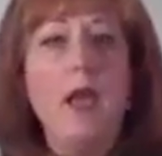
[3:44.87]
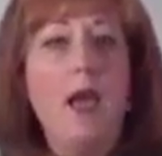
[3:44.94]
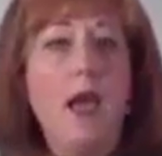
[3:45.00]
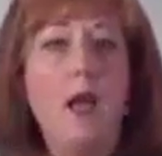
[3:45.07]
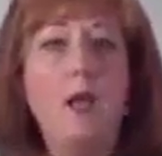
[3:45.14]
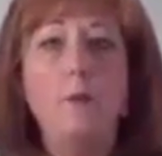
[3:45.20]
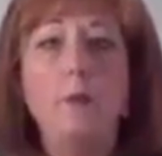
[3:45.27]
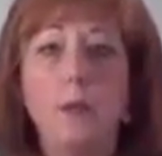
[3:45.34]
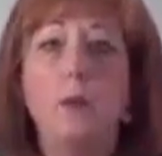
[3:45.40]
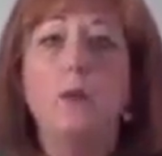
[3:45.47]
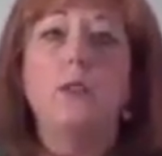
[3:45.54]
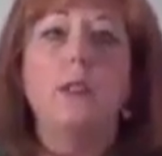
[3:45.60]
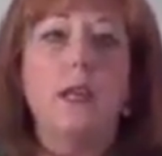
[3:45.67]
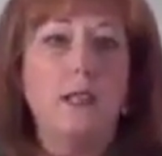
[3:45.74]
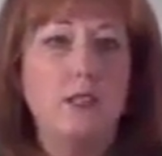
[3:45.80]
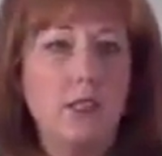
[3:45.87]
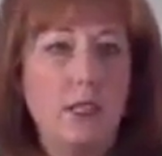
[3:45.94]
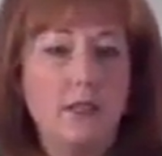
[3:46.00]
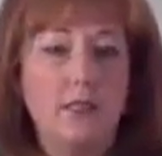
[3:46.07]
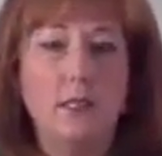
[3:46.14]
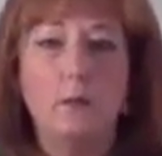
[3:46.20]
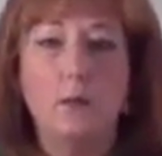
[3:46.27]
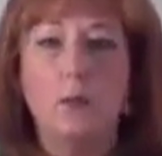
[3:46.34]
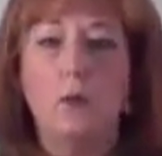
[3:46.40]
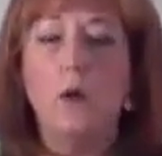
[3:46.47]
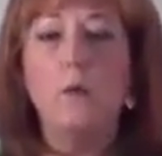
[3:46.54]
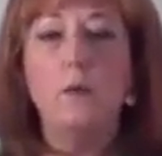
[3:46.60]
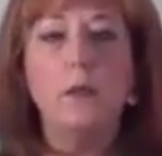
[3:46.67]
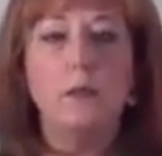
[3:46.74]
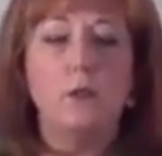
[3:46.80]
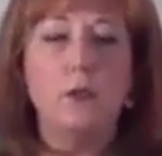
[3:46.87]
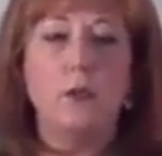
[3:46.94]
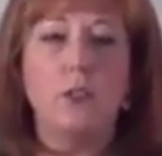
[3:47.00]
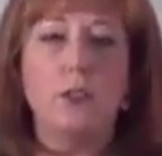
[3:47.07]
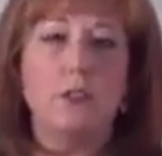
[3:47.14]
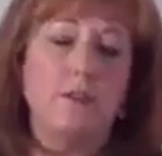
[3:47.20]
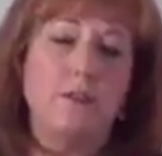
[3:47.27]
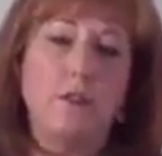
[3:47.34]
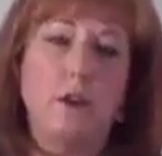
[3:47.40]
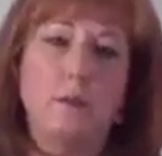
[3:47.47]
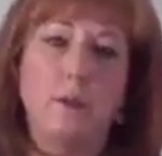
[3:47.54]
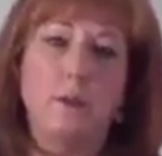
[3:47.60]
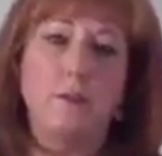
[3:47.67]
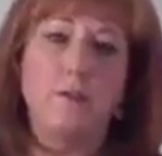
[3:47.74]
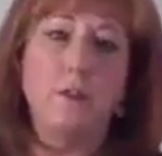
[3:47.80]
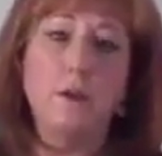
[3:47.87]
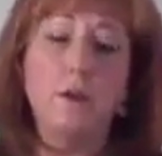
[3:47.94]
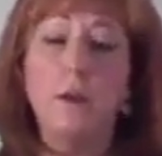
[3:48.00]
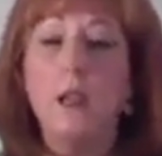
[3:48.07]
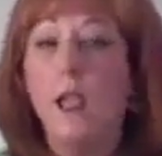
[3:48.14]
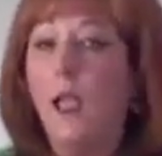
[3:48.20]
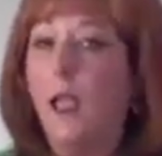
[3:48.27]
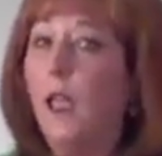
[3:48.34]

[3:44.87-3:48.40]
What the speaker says: help you digest and absorb the nutrition from your food,